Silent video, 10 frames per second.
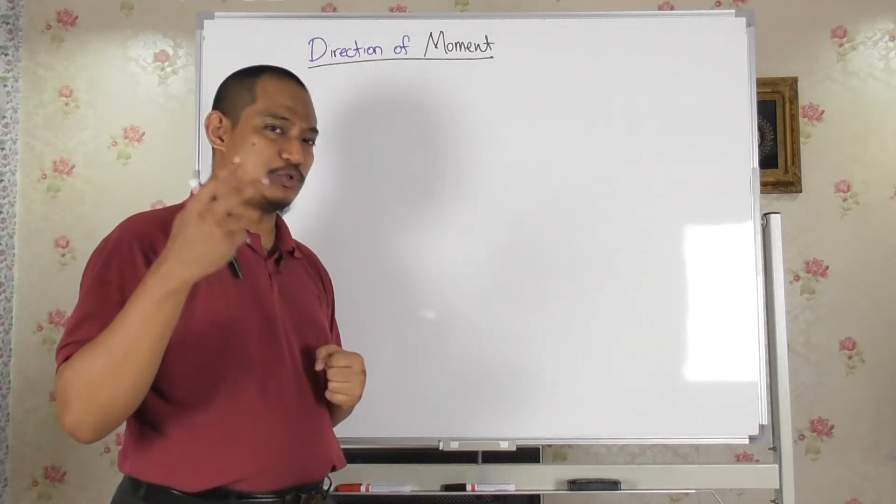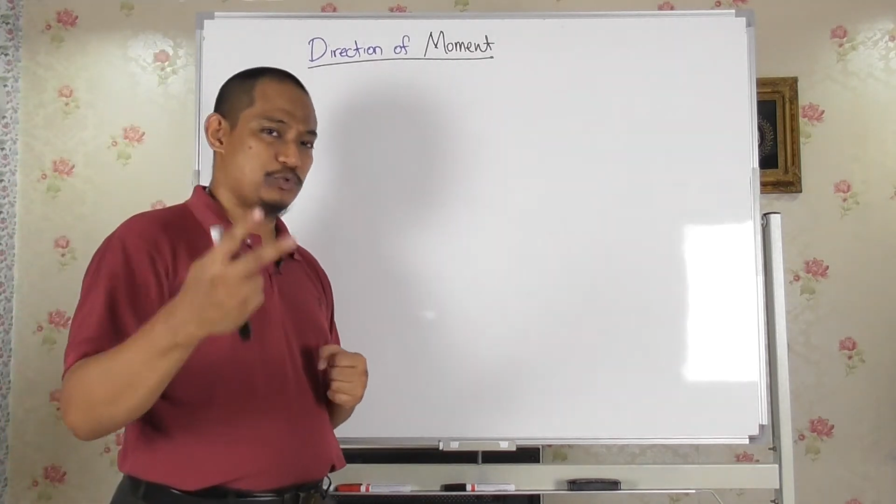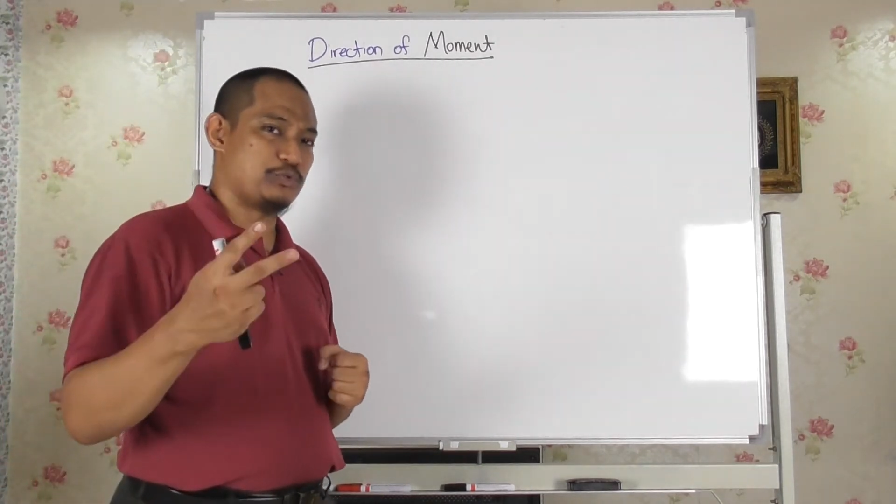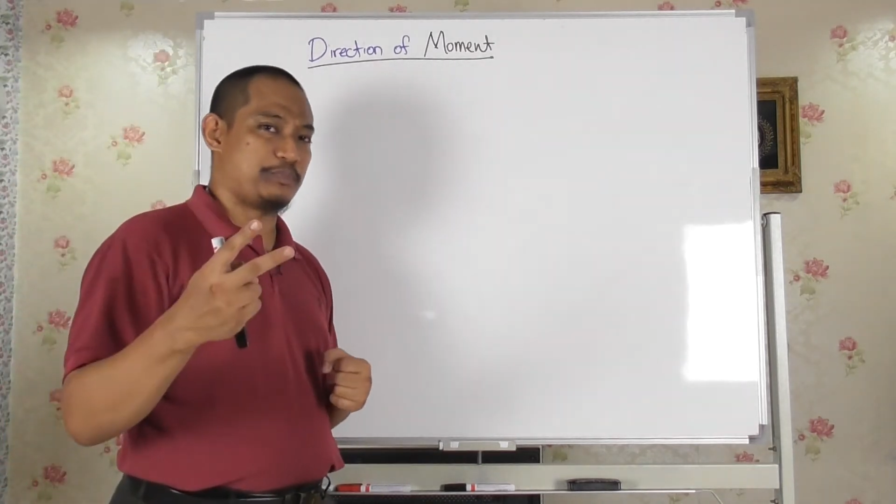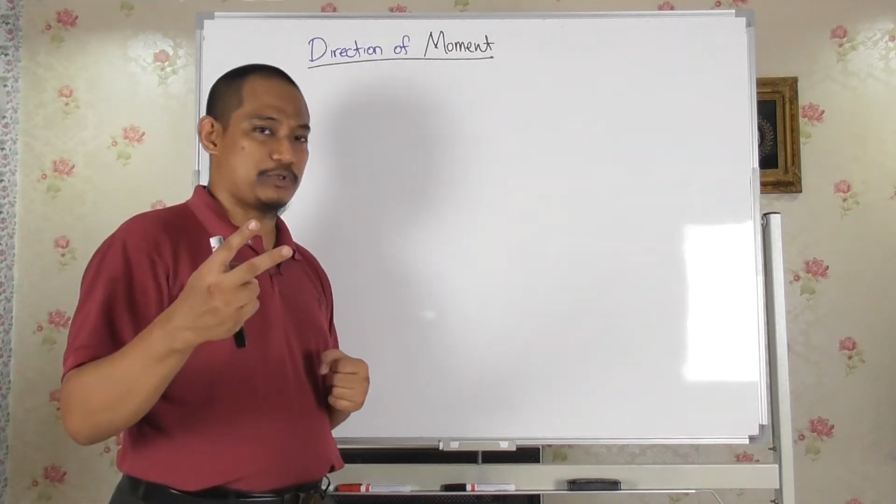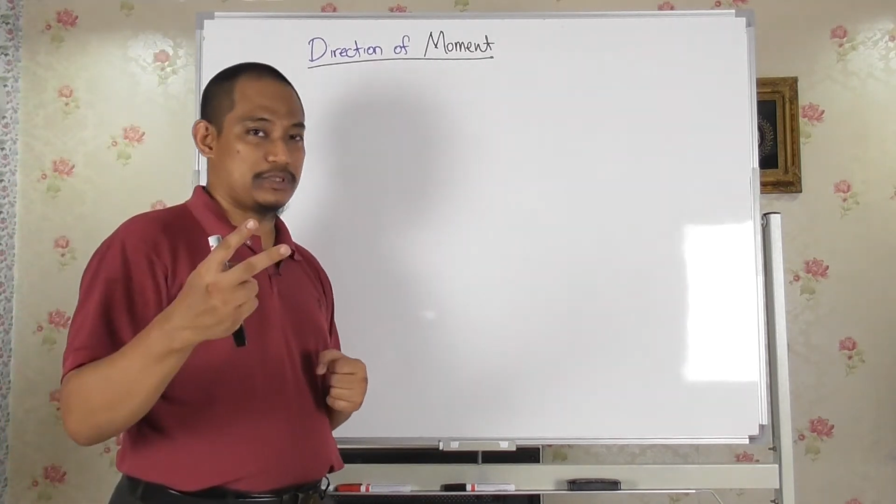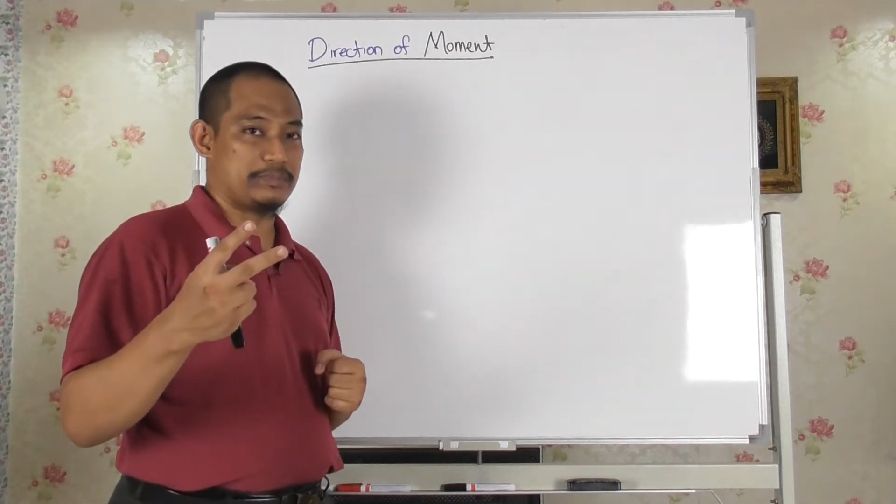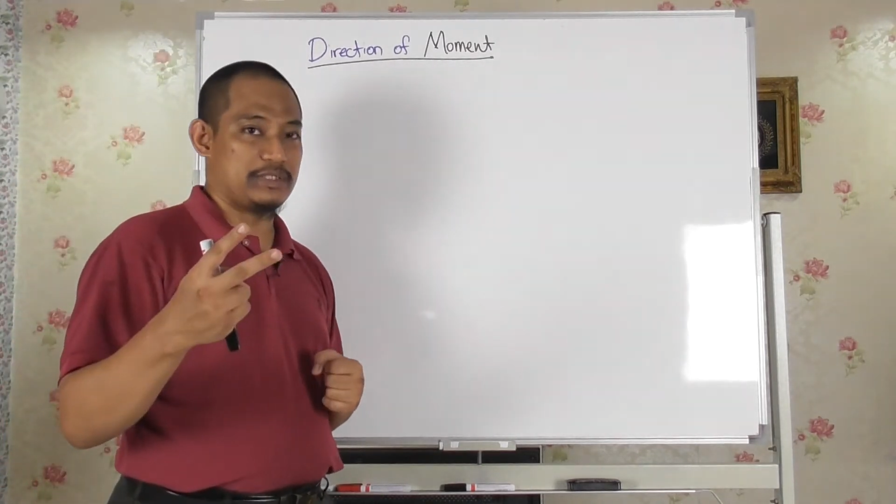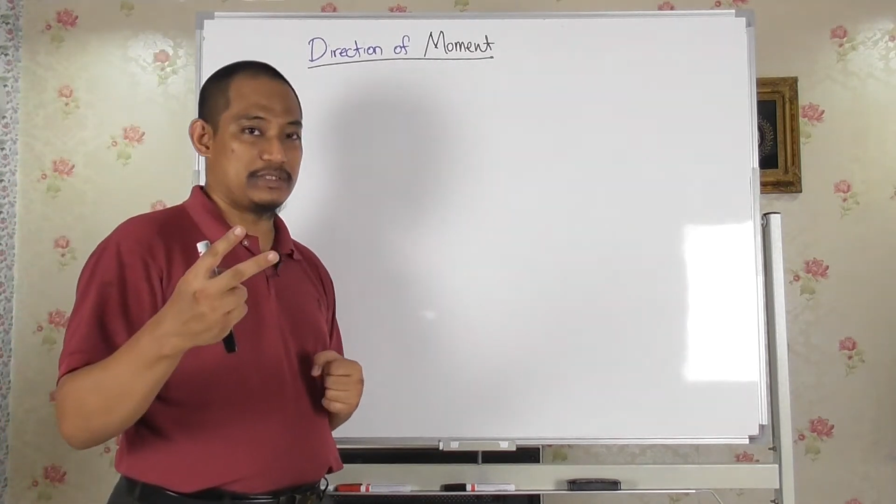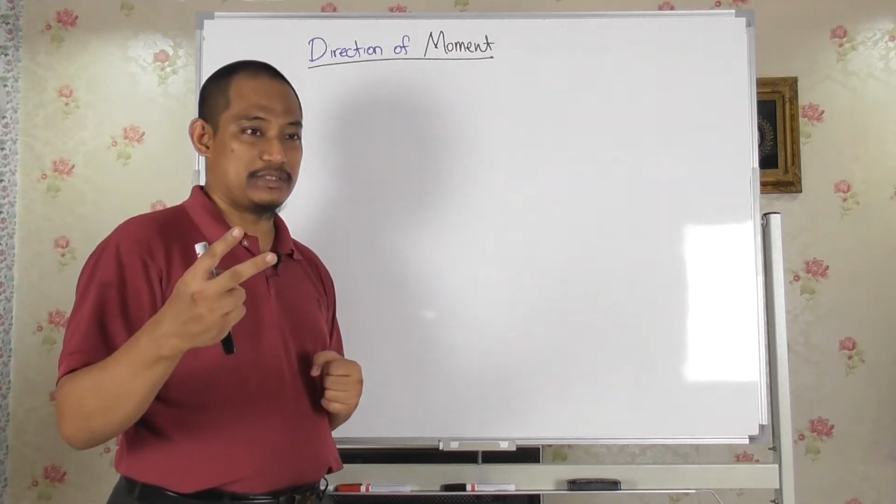two
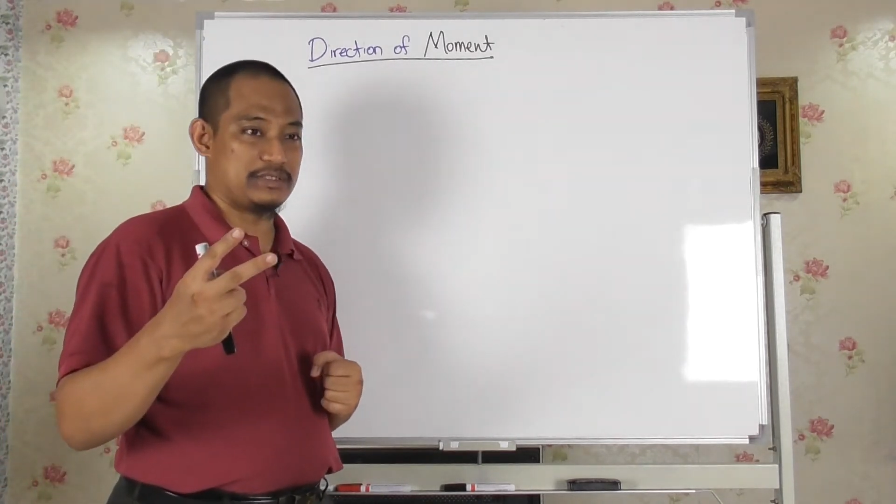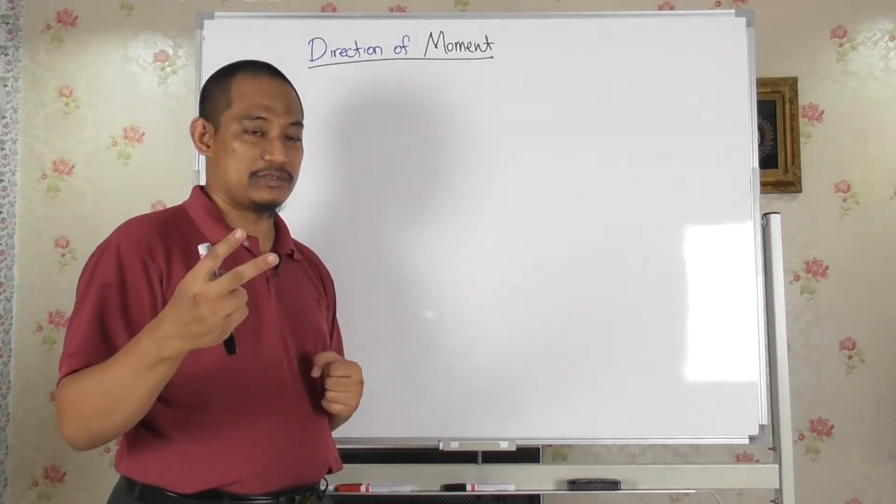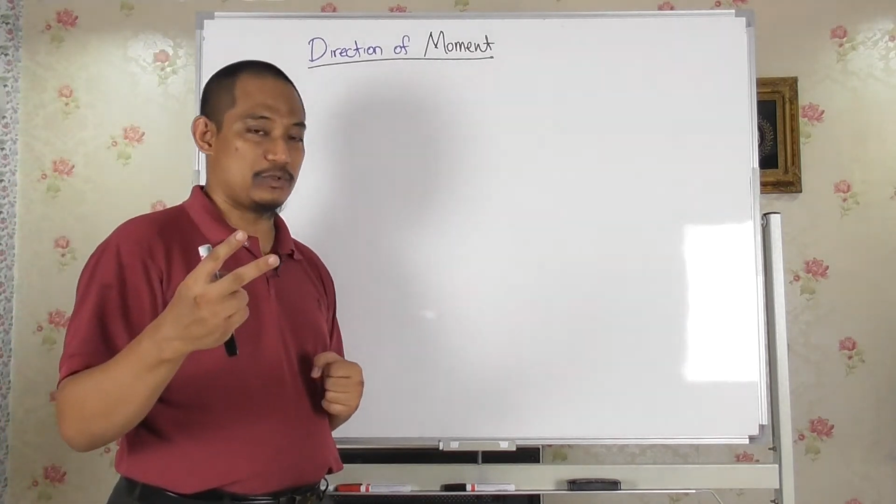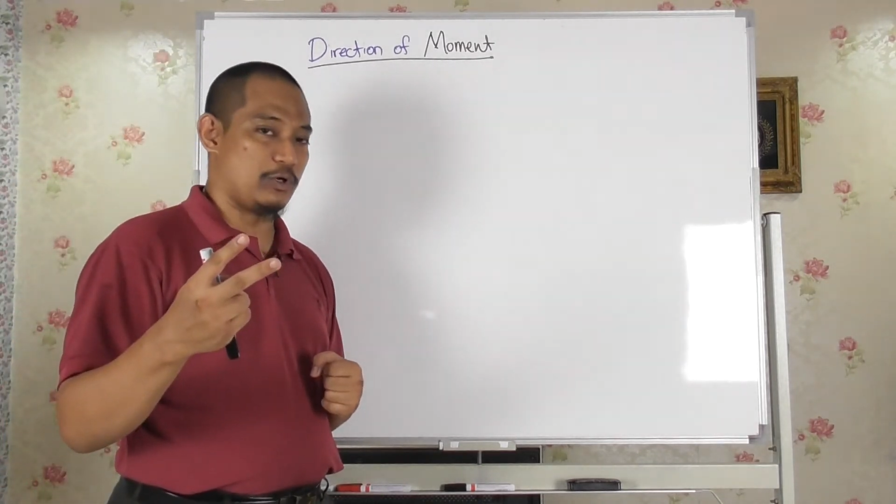possibilities